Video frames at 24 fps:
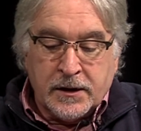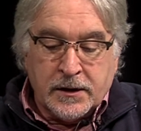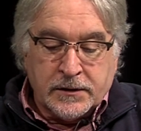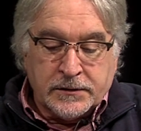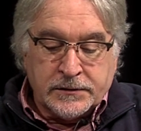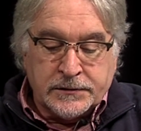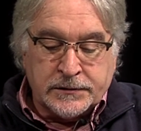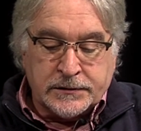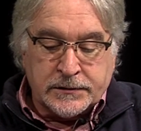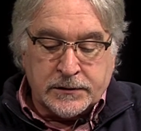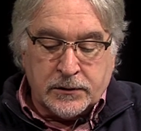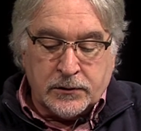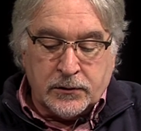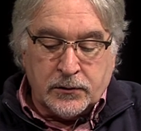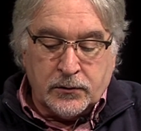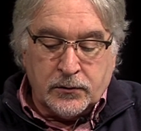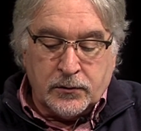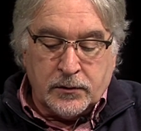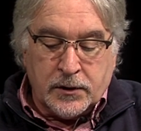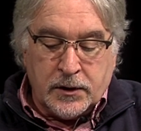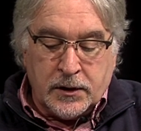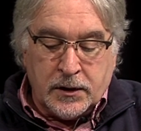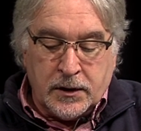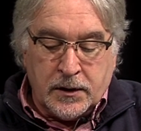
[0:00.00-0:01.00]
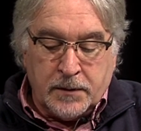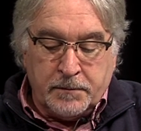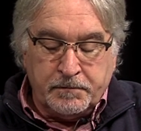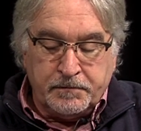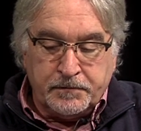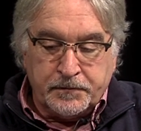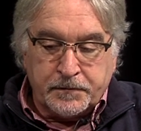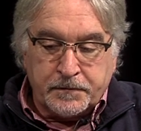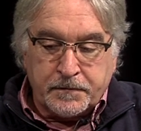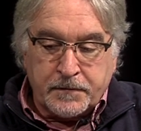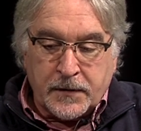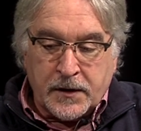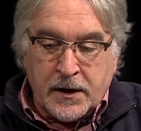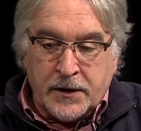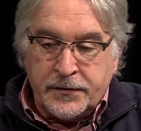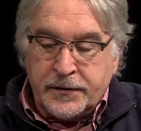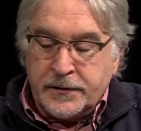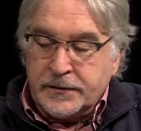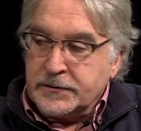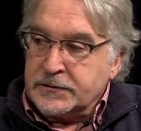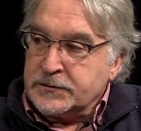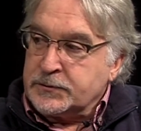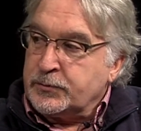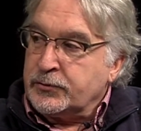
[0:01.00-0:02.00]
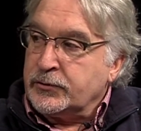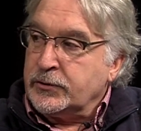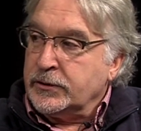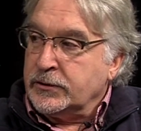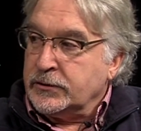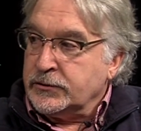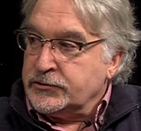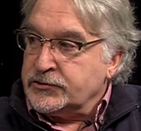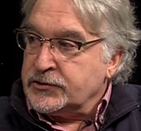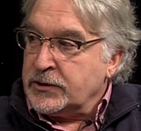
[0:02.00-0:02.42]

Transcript: So I think that's a pretty good